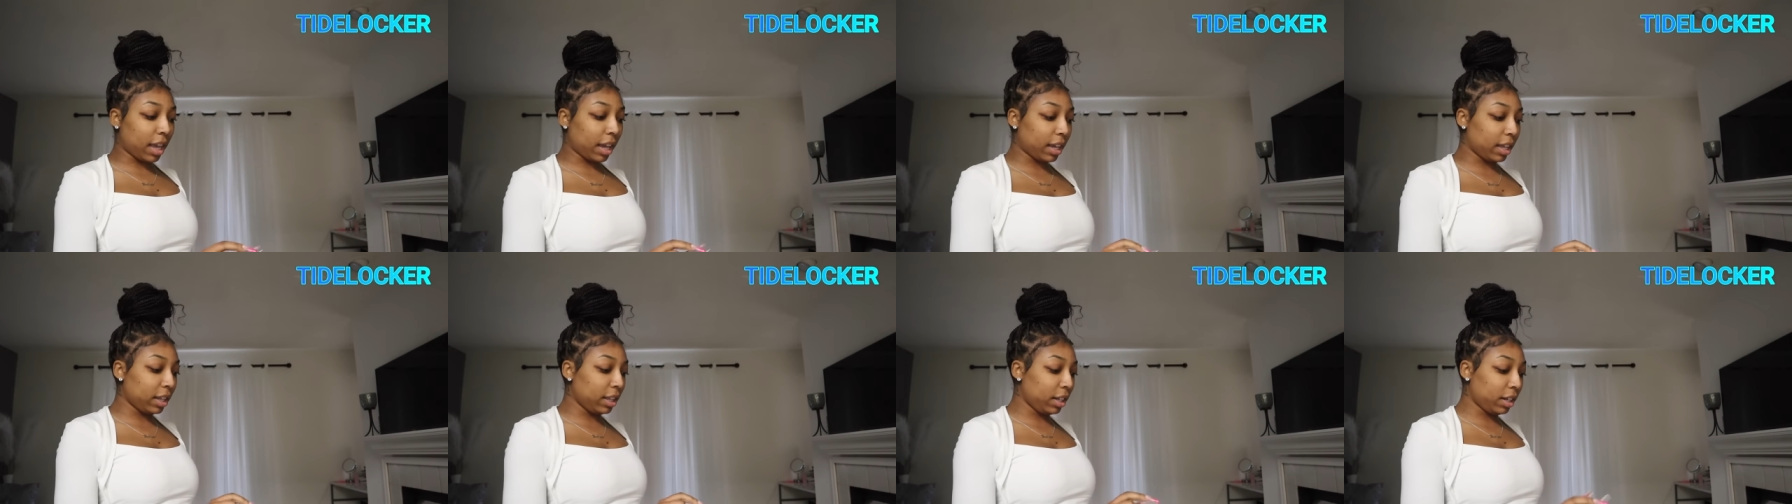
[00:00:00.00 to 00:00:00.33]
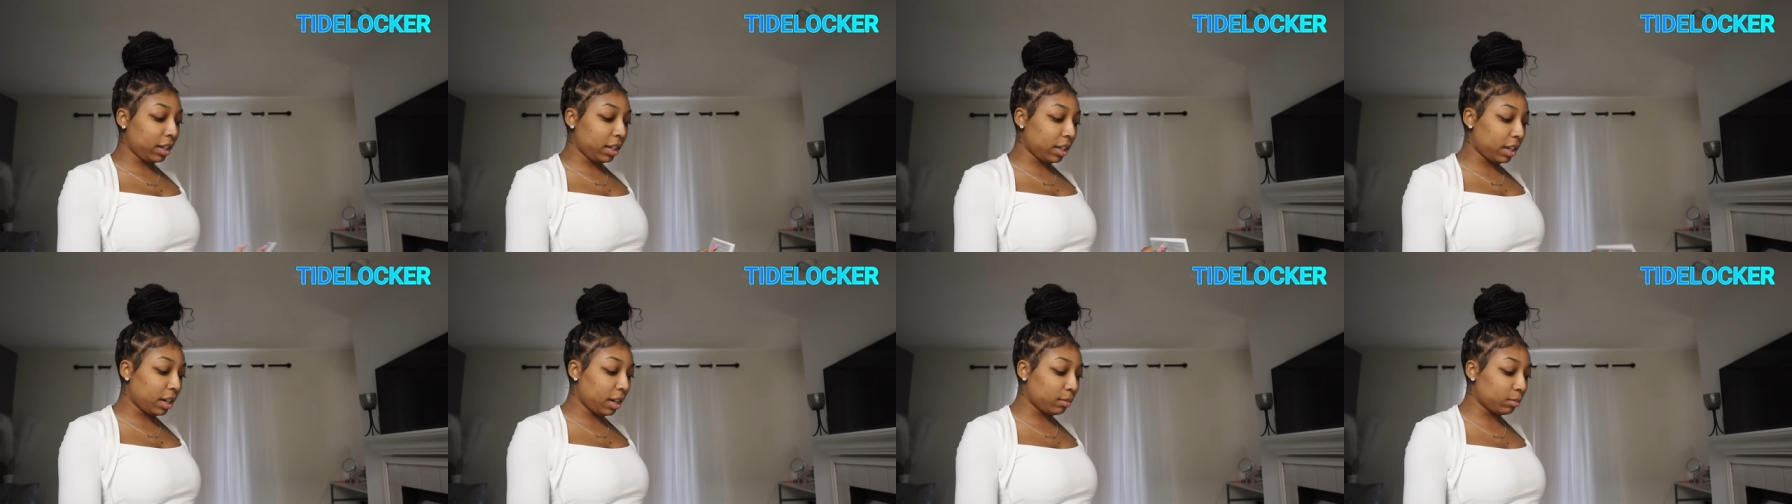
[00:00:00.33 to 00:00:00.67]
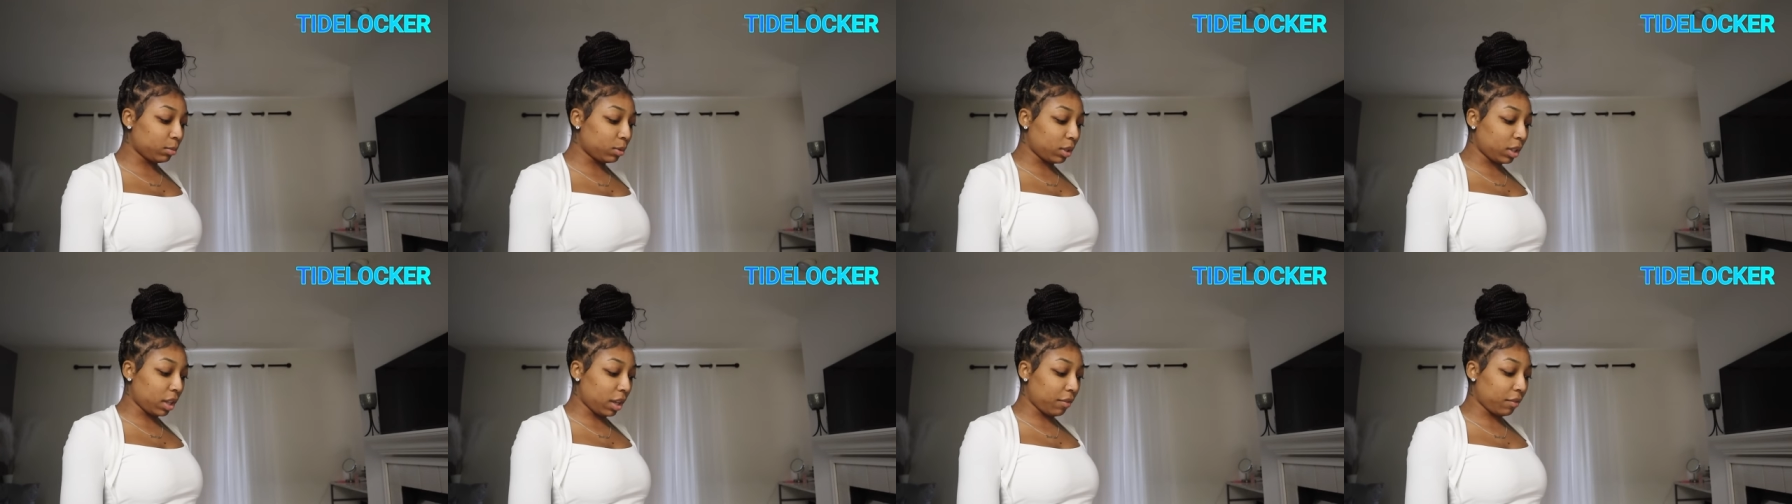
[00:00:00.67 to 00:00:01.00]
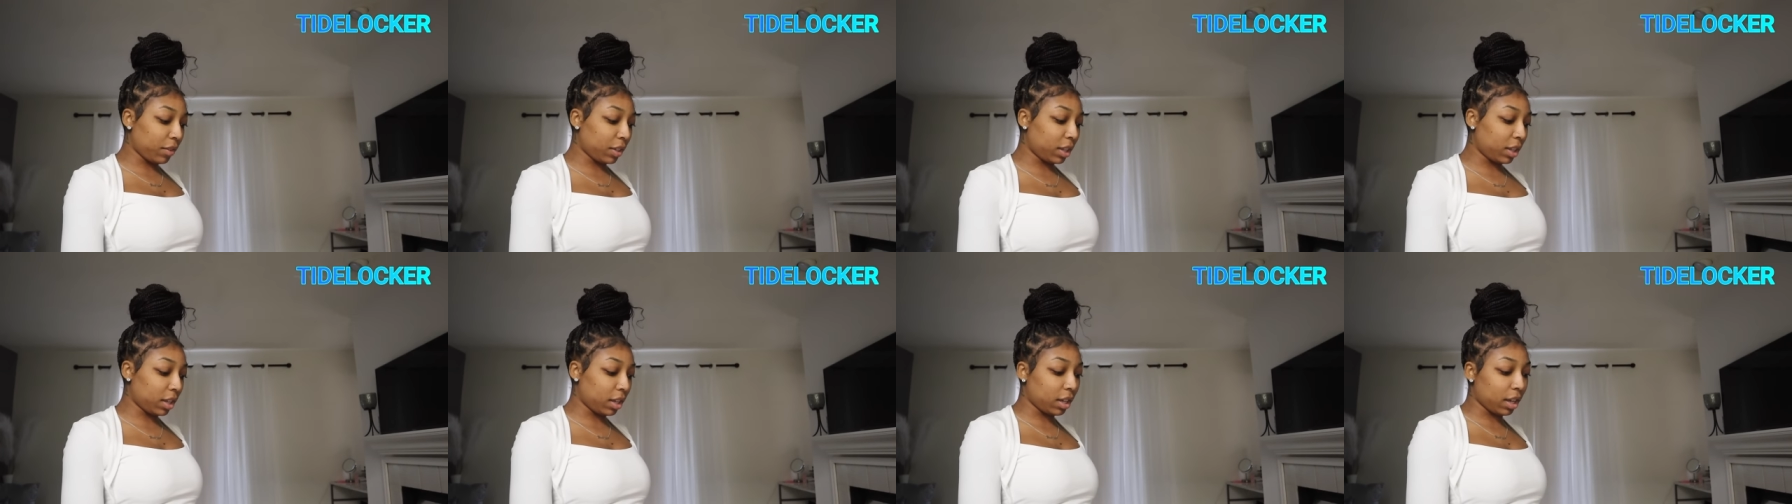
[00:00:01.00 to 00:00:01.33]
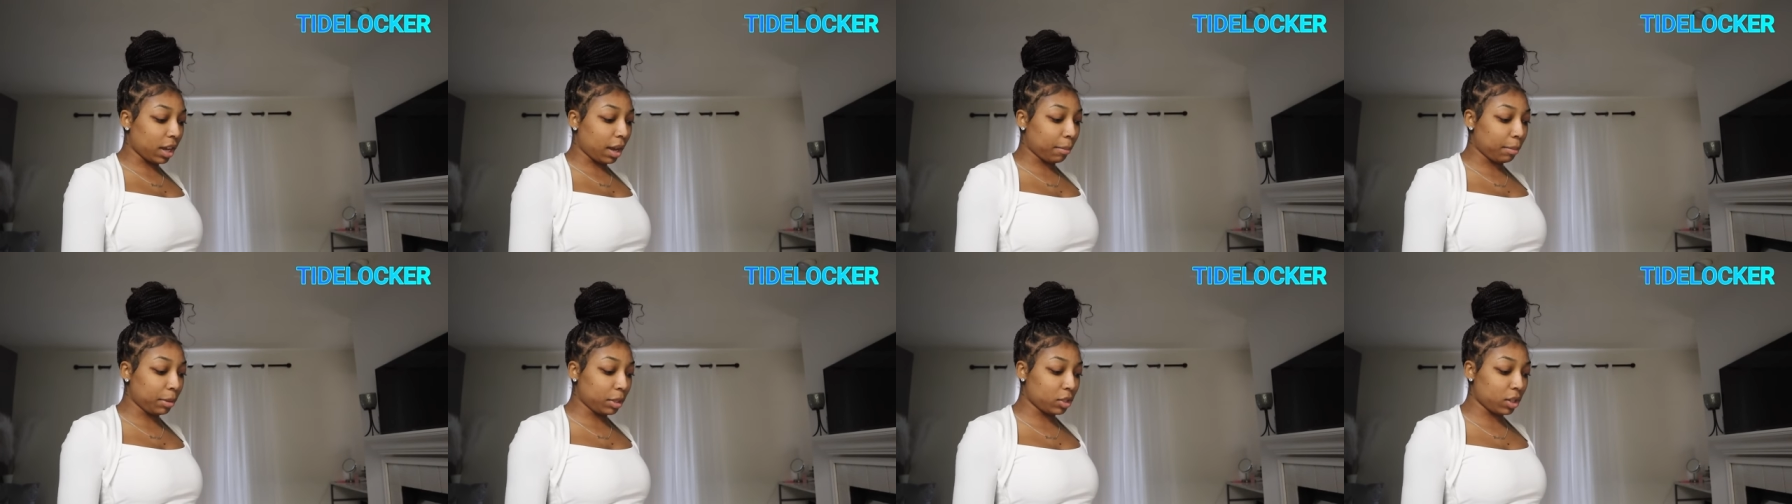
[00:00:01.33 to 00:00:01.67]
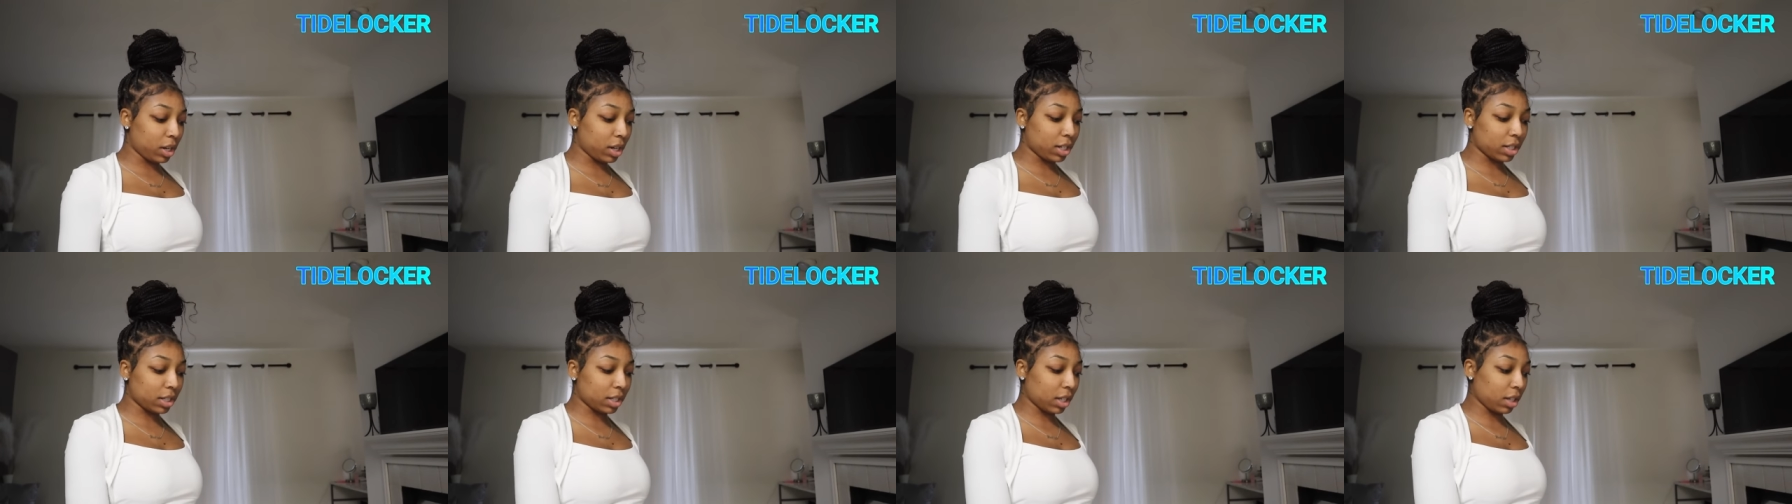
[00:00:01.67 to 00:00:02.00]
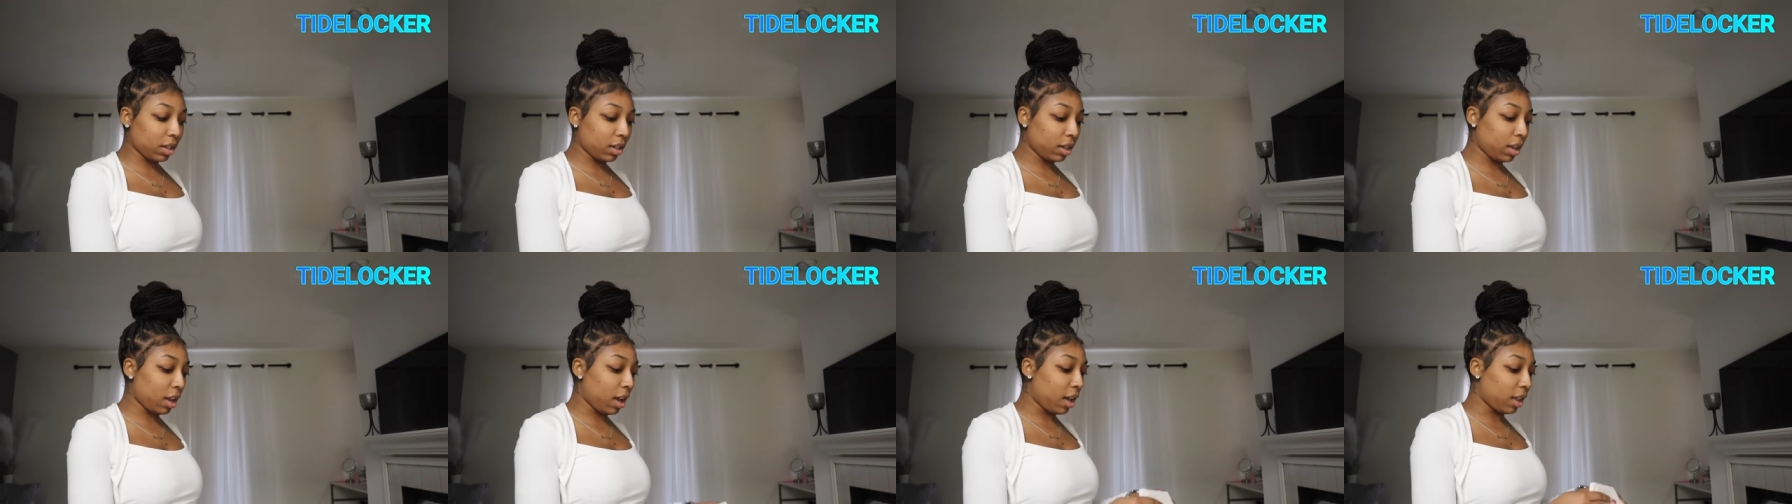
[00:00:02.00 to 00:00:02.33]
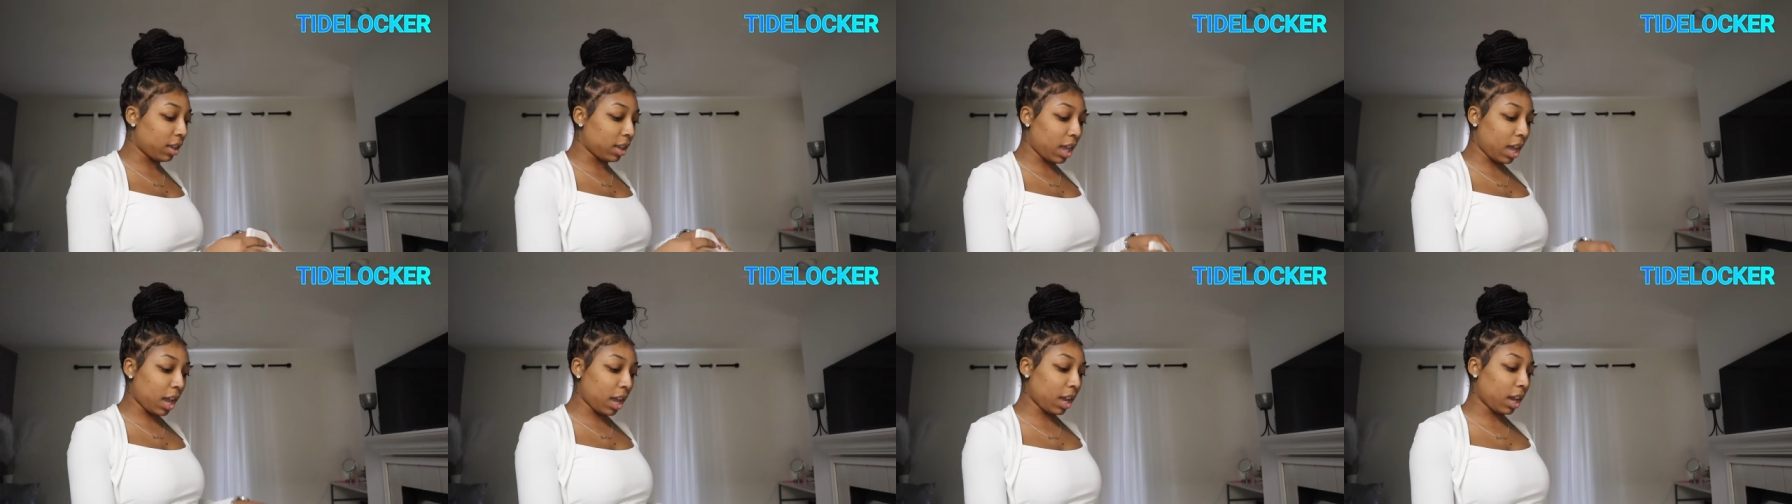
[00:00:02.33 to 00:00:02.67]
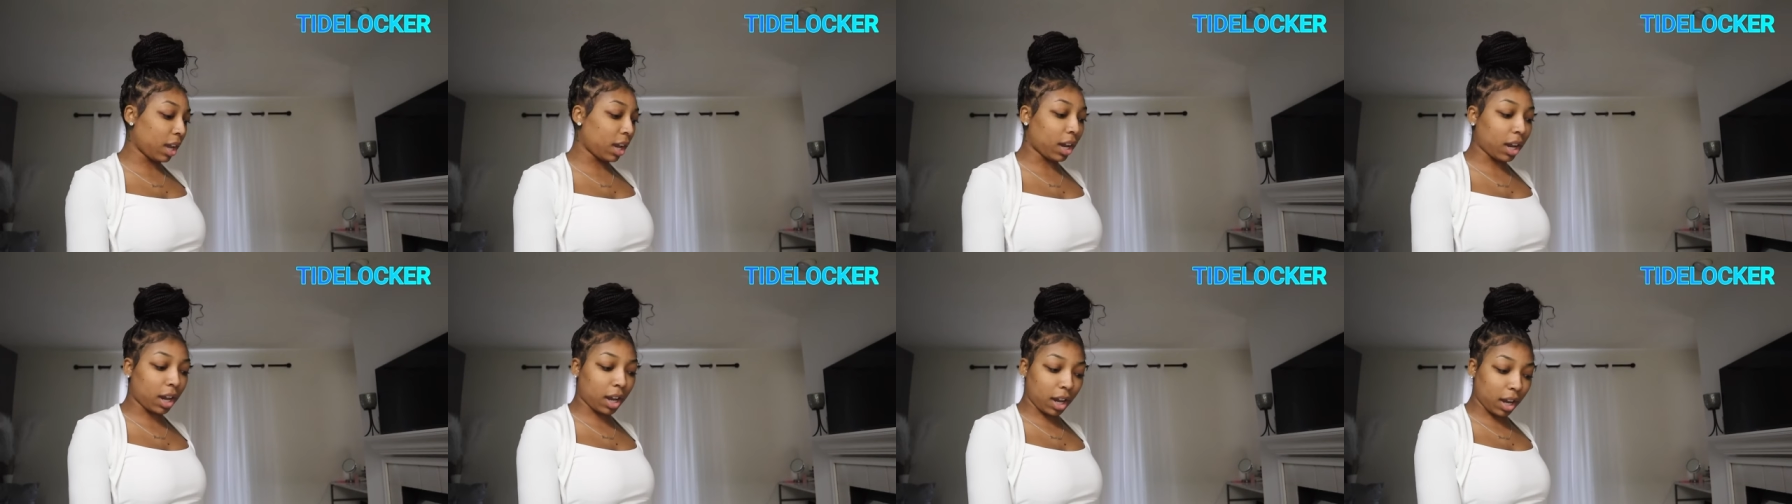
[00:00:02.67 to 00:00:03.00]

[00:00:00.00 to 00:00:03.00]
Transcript: Like it literally comes with everything. I be trying to tell y'all like